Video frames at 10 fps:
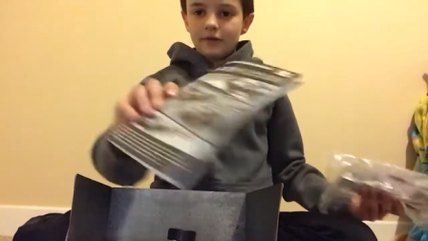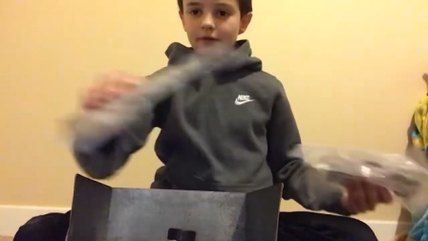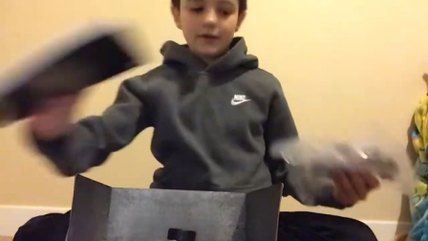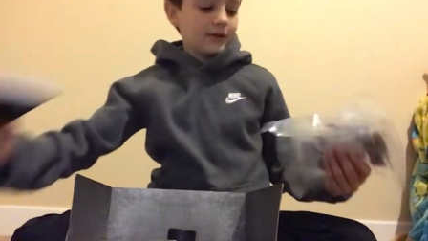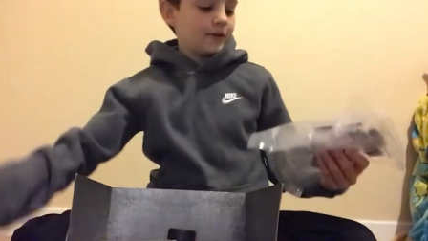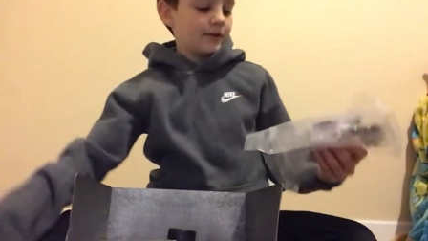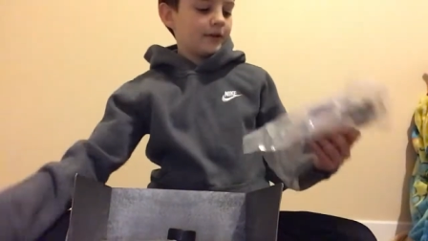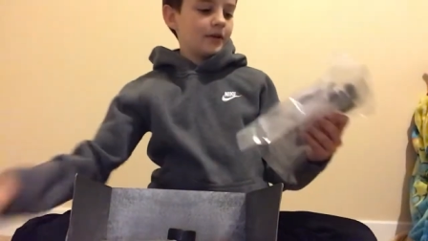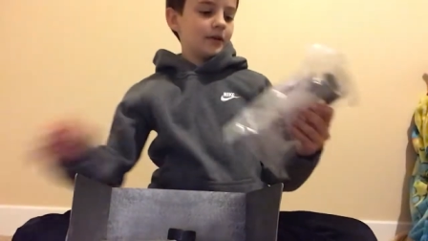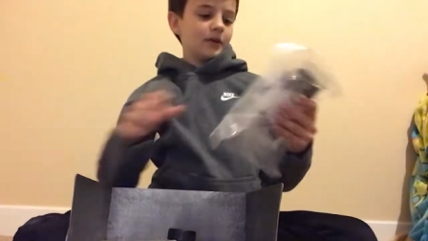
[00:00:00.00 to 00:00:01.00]
There's this.
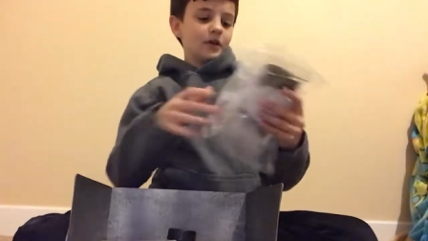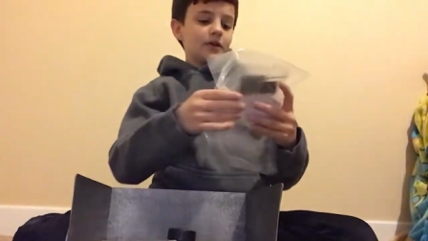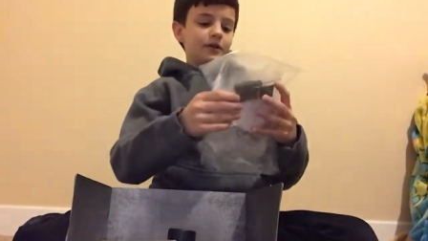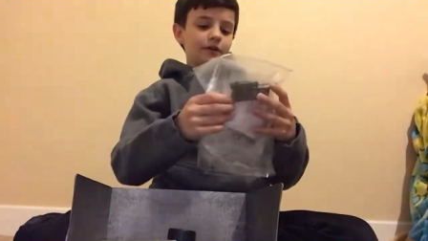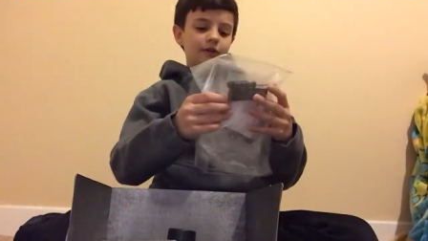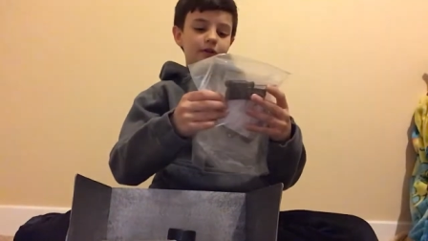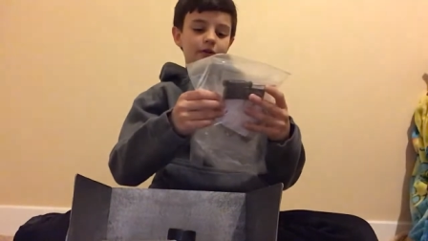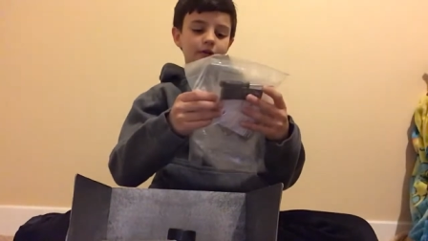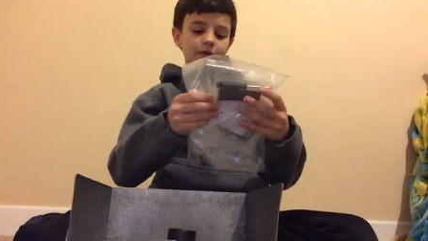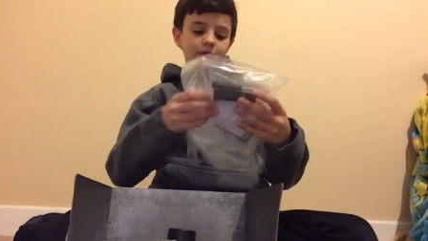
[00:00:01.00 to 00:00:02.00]

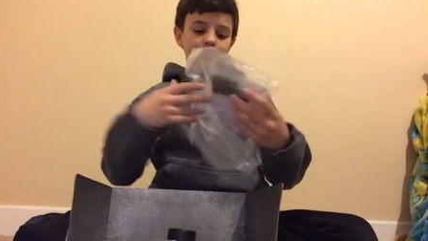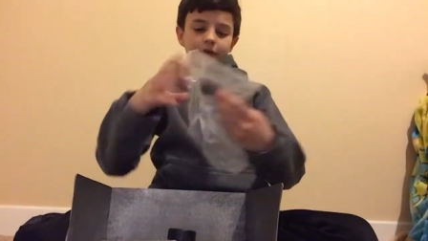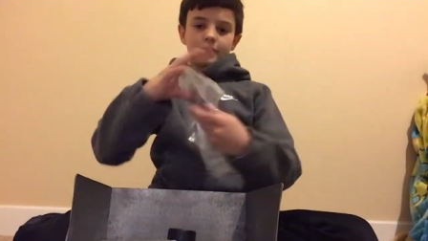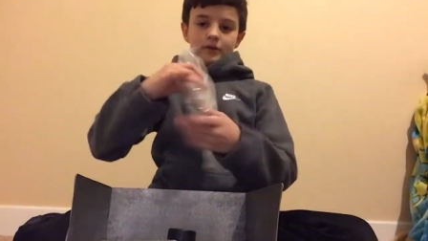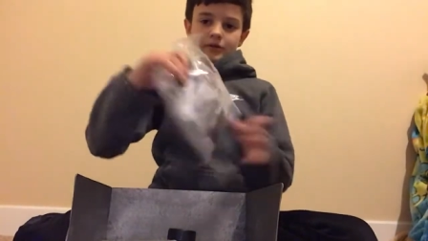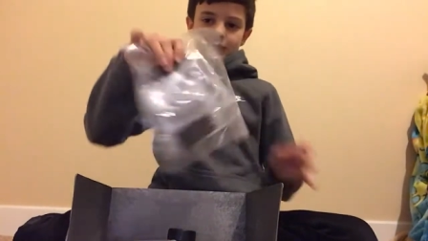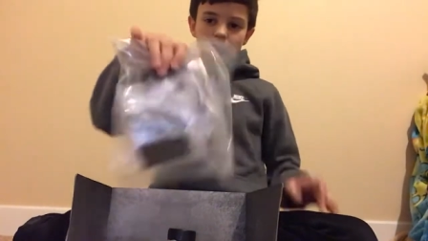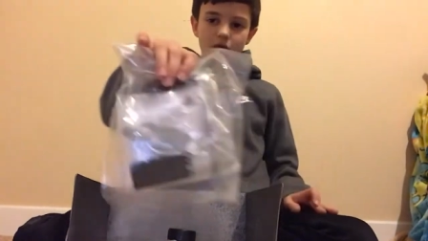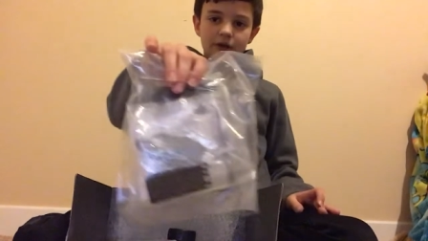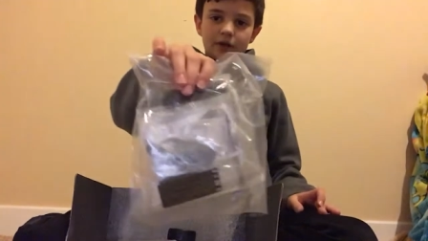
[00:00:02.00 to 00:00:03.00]
Here is the
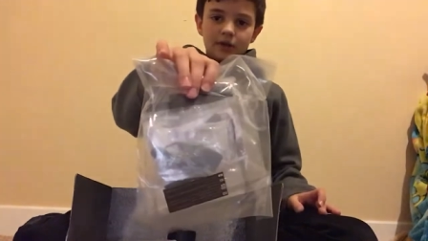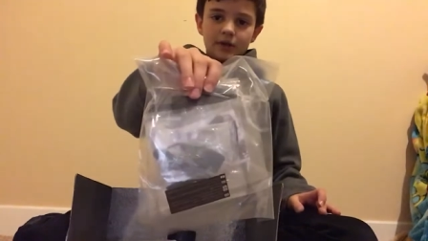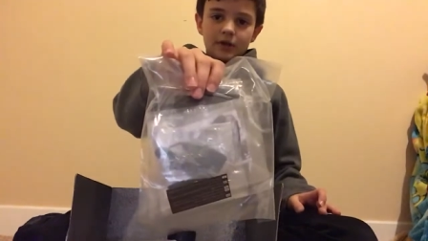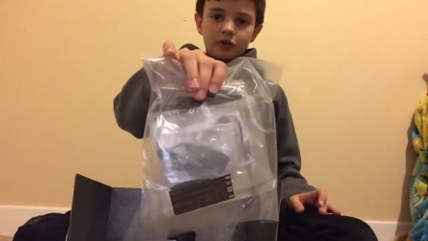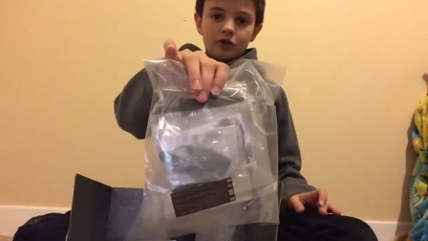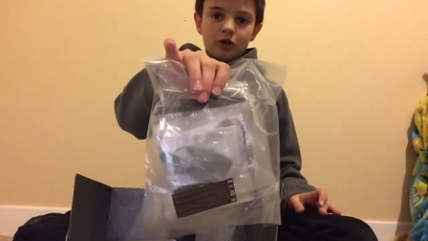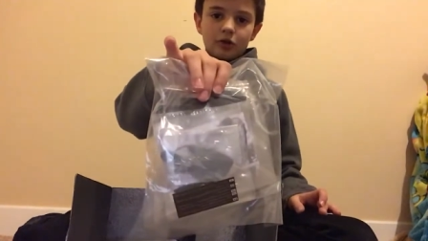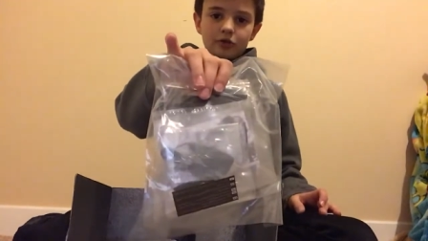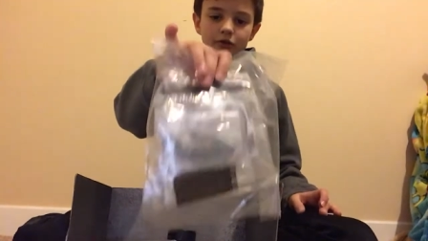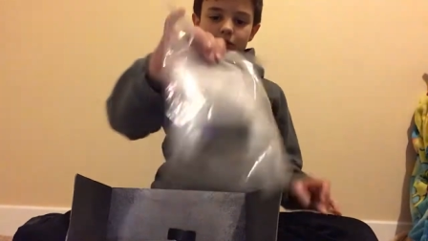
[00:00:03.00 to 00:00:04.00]
wing and
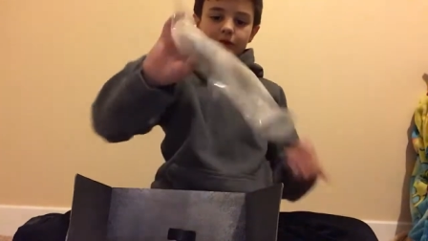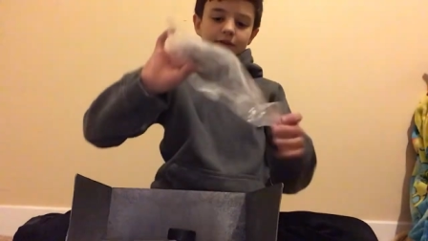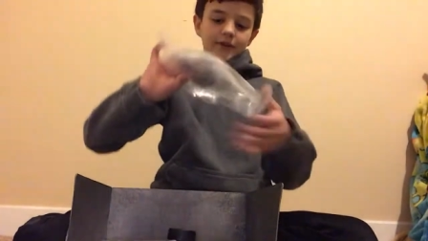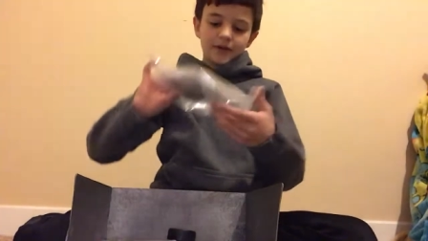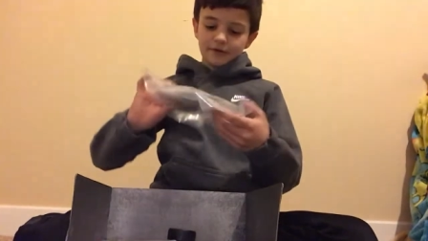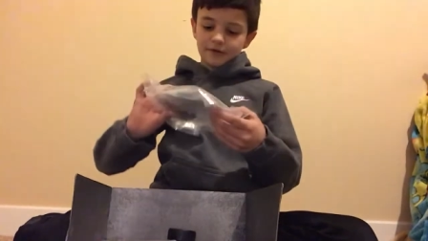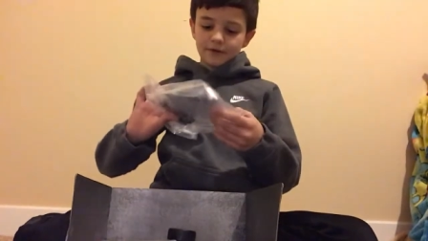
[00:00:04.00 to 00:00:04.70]
charger and stuff.